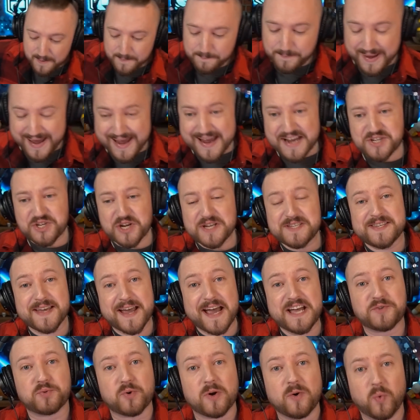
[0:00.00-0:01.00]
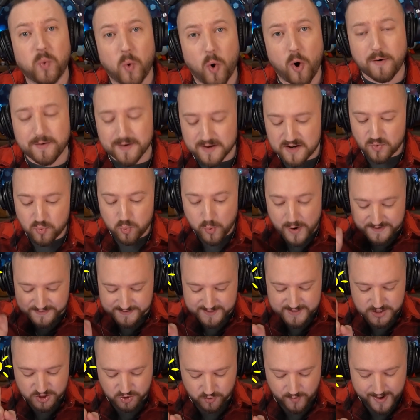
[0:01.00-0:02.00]
Patience is rewarded
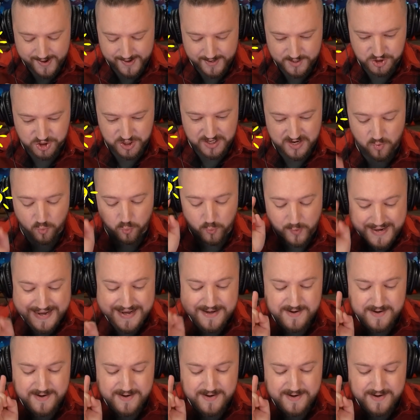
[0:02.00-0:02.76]
with this strategy. We